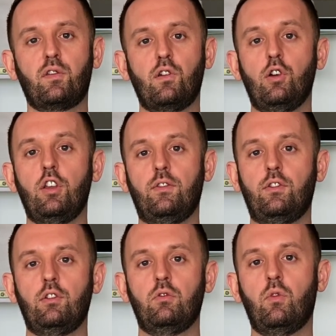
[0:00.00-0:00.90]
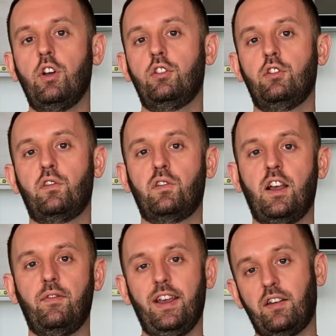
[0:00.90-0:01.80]
So if you want yours to
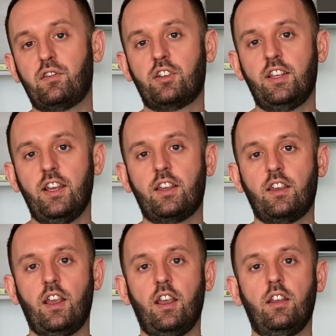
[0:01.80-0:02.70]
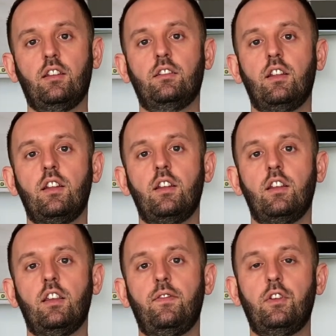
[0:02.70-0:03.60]
have extra kick, and
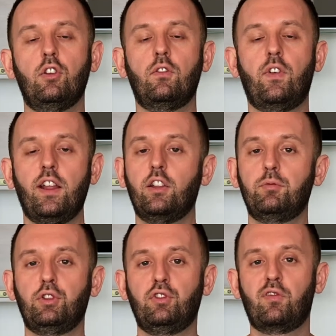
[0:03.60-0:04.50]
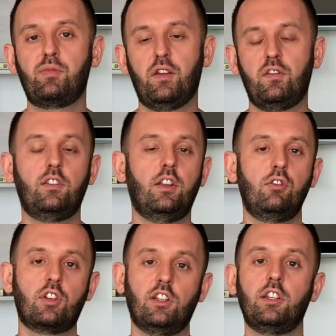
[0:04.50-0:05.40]
if you don't find it to be too spicy, then
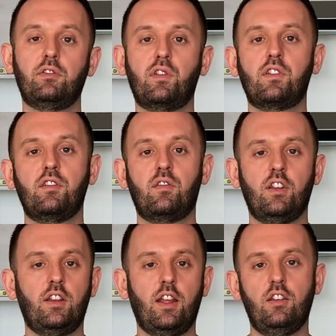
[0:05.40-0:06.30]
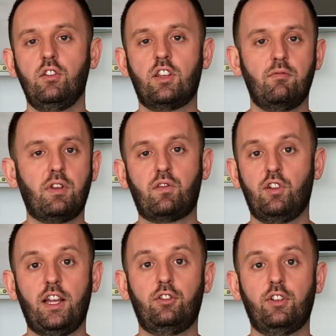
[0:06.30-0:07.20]
you can leave the seeds in and you can mix all
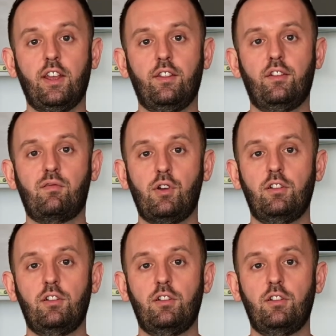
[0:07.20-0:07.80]
that together as well.